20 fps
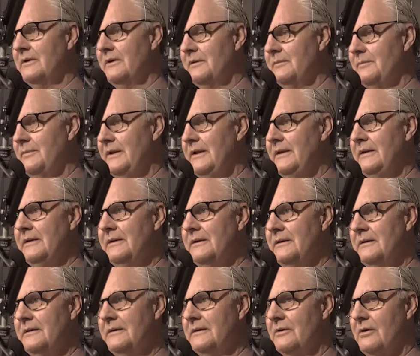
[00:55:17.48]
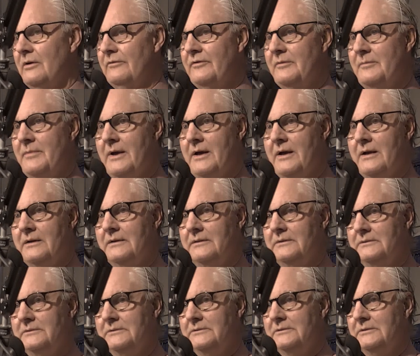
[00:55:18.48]
going to be, coffee bar,
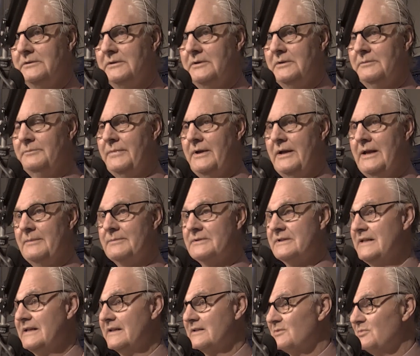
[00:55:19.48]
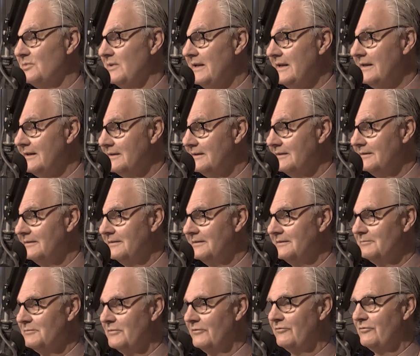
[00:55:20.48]
perhaps next week
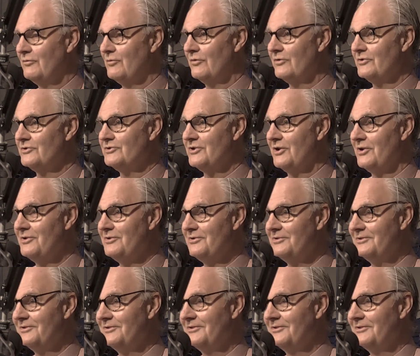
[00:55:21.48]
before the show